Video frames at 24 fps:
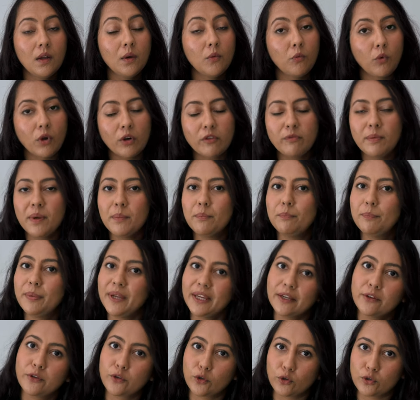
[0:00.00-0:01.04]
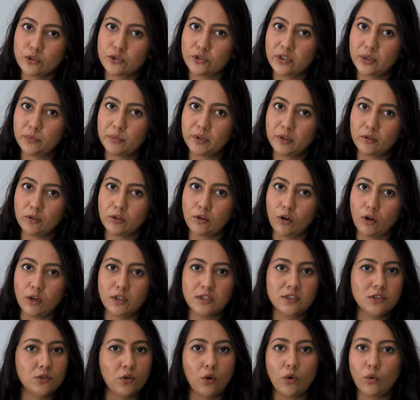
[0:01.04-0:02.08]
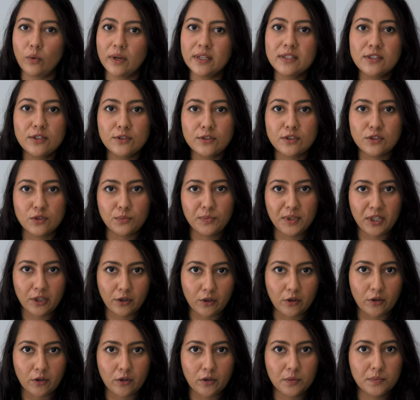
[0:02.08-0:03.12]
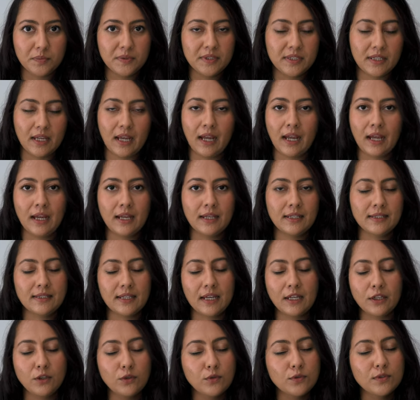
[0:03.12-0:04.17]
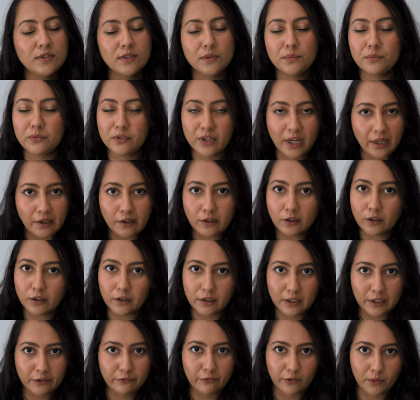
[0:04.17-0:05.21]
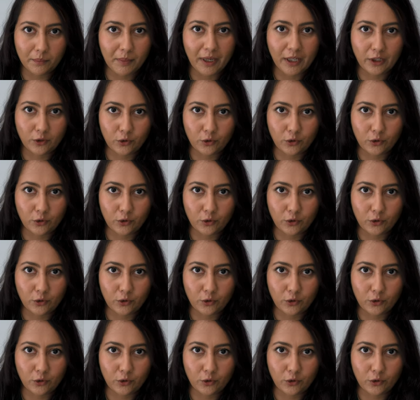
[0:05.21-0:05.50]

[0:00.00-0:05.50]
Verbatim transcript: One of my big grocery bill costs always used to be herbs, as I use them regularly for my